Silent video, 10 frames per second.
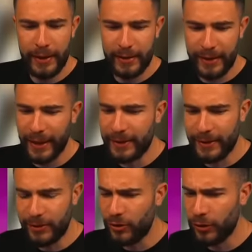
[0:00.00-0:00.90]

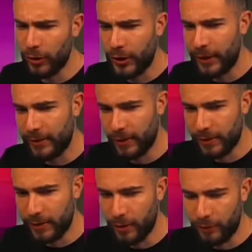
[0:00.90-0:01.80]
Scatters do not
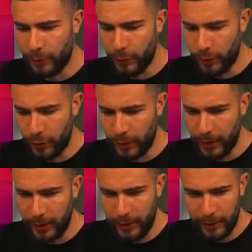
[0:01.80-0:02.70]
exist,
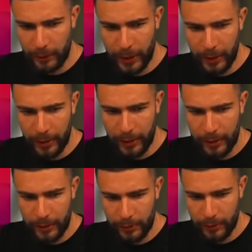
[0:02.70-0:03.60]
unfortunately, apparently.
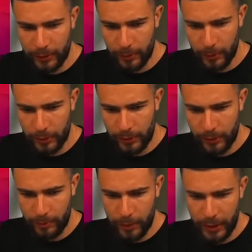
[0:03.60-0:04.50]
Good symbols.
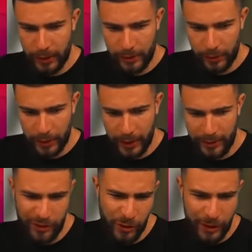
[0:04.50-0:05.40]
Well, is okay.
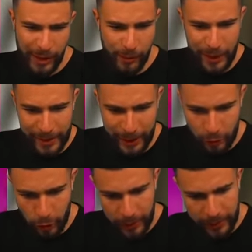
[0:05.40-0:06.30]
So are kiwis,
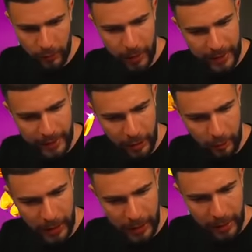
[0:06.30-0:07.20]
actually. So that's going to
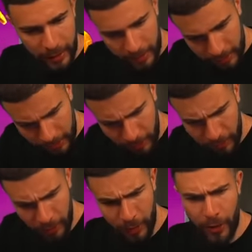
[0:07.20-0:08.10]
be
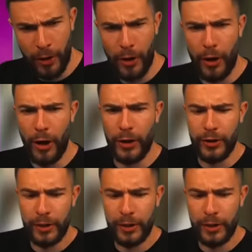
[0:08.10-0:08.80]
good.